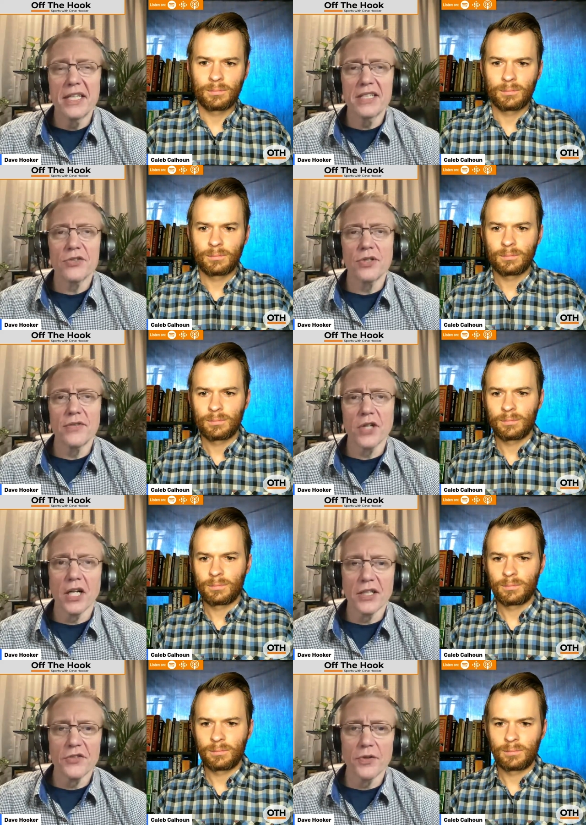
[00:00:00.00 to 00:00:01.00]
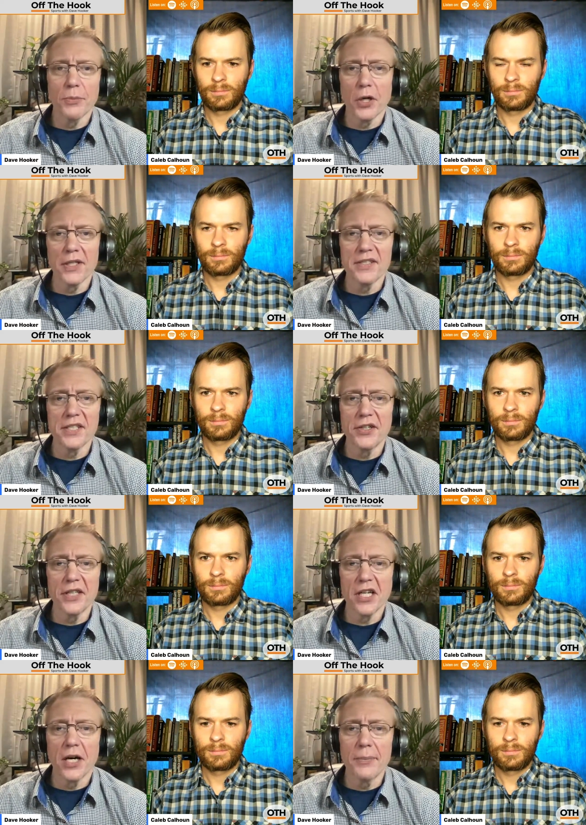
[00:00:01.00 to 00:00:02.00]
Speaker 1: the history of college football, considering
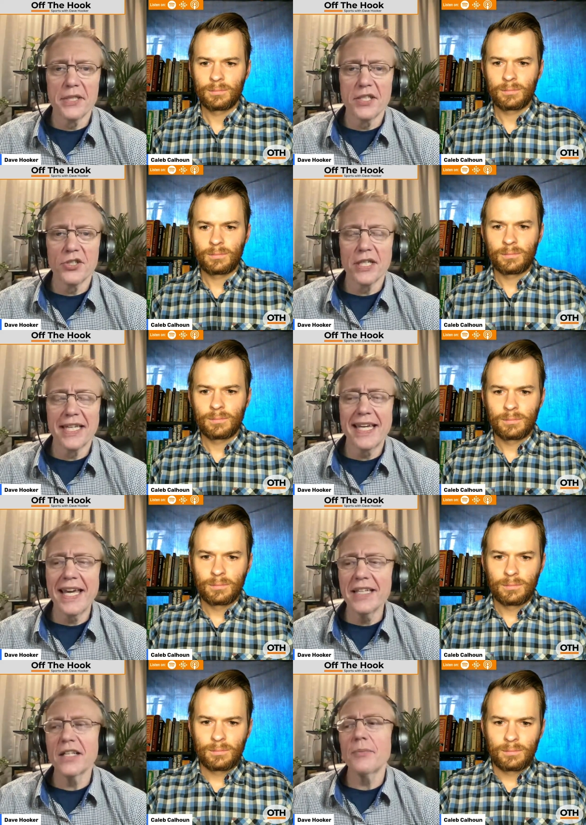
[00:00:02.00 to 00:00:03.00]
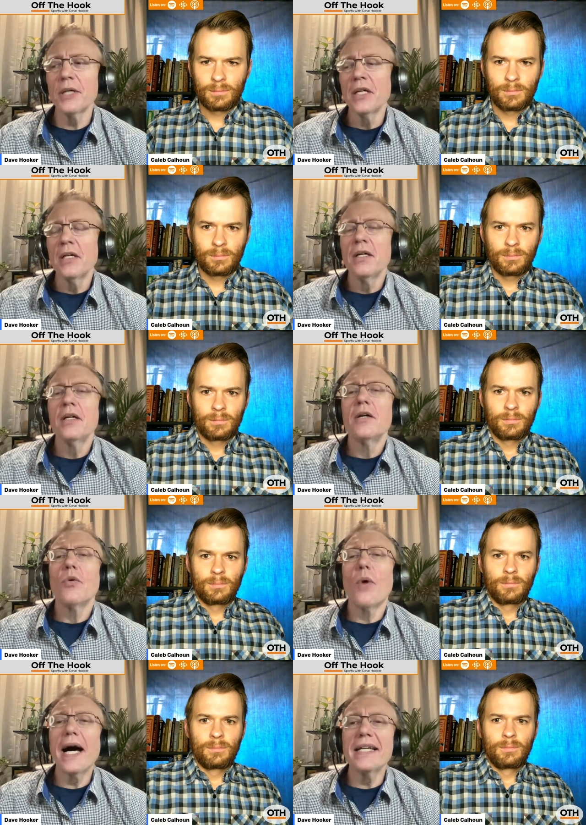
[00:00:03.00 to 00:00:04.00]
the competition. Caleb,
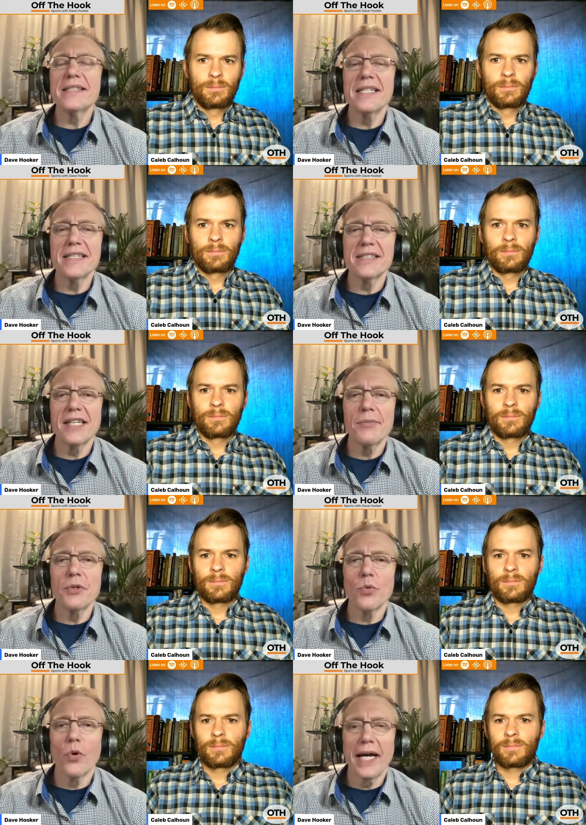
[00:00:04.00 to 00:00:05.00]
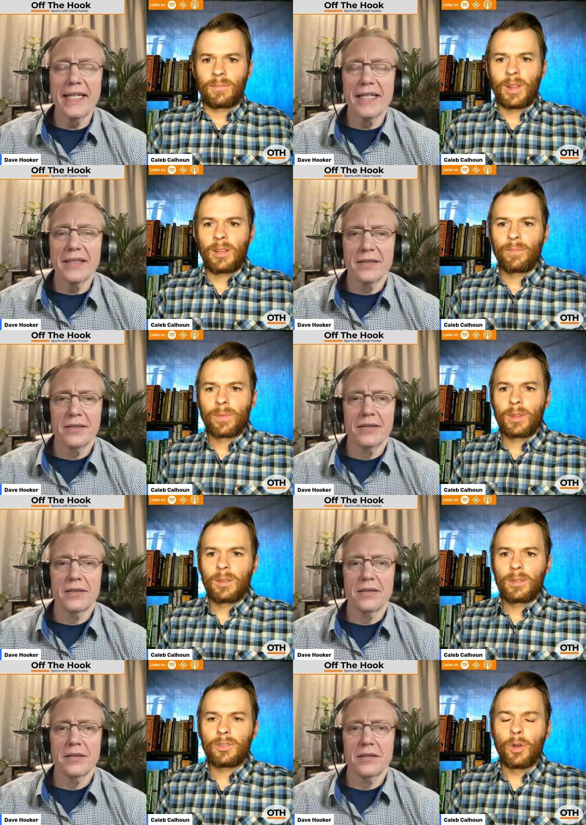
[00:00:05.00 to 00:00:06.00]
why is Nick Saban whining?
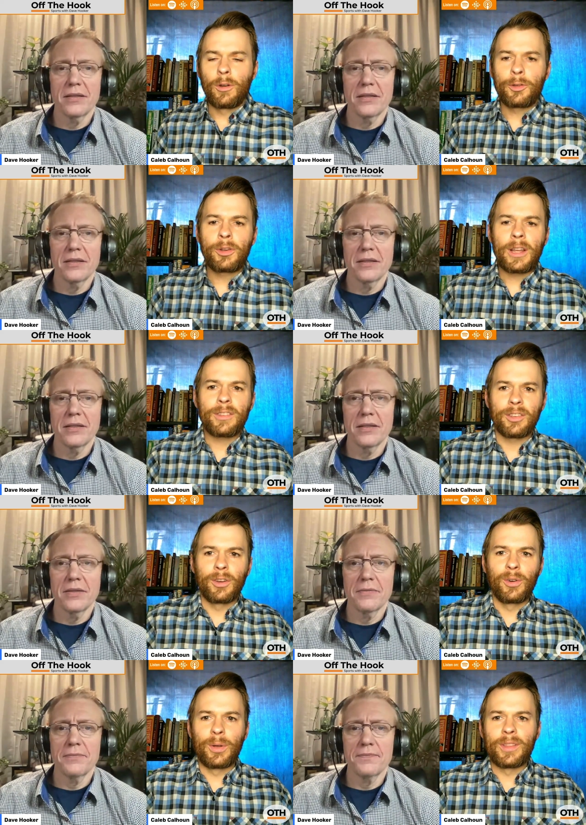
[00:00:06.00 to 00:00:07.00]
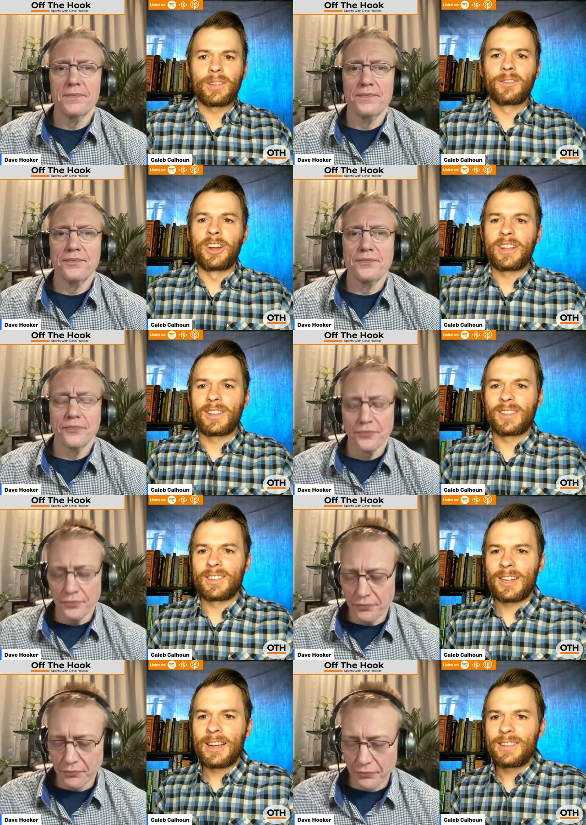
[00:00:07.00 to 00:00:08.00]
Speaker 2: so a few days ago, and this is funny because
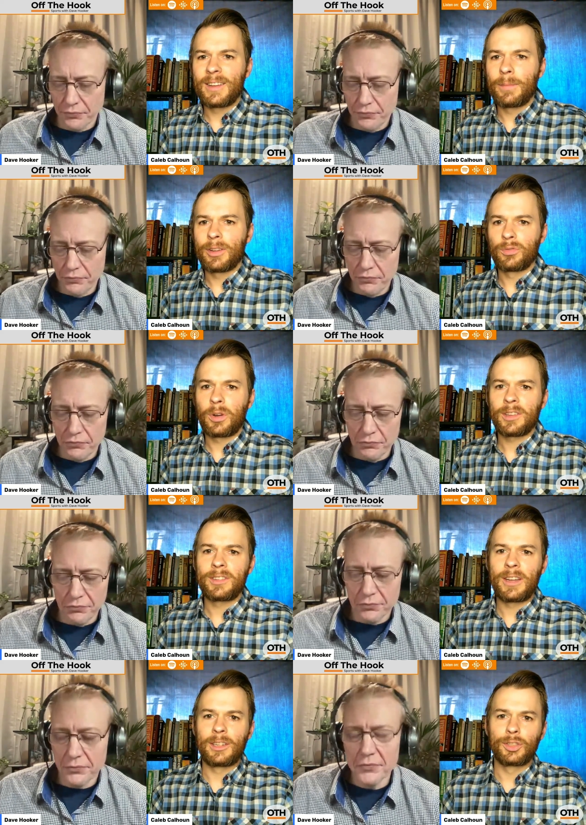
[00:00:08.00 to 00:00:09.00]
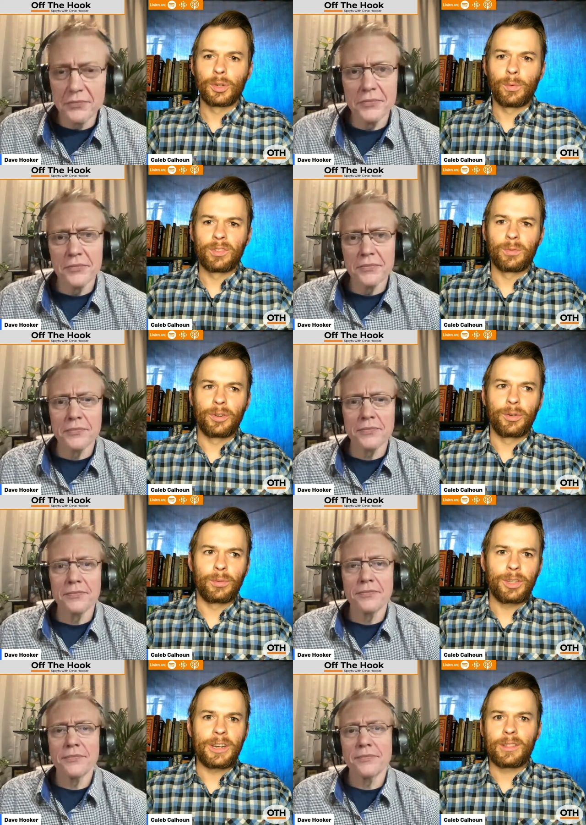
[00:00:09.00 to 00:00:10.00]
this ties in because Ross Dellenger was the one
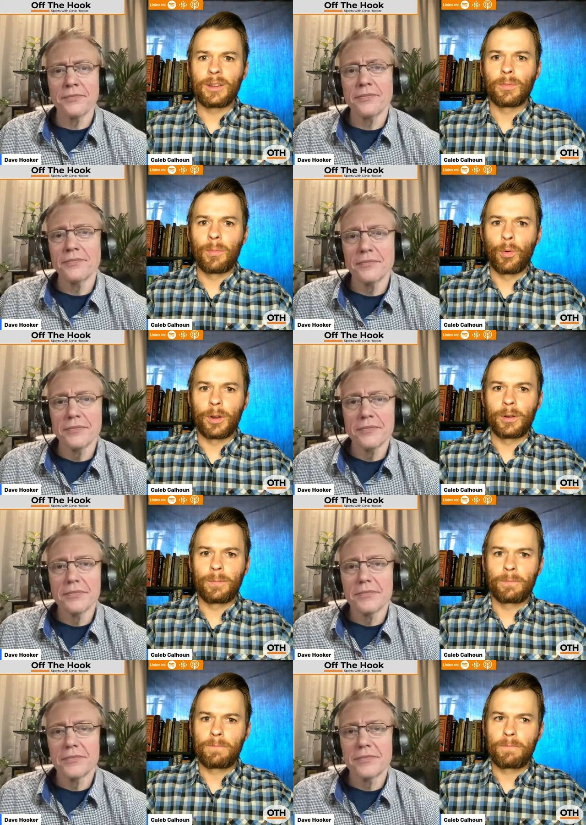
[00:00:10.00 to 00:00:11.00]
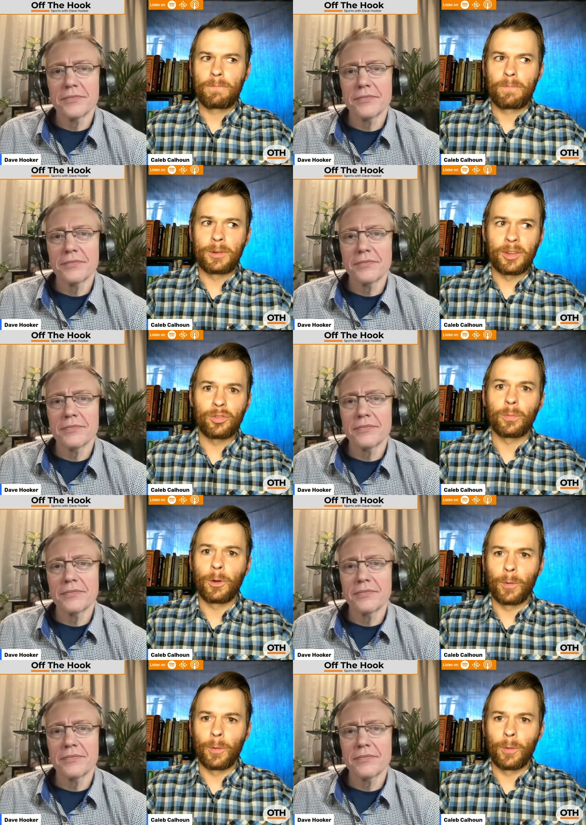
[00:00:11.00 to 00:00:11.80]
who leaked the reported potential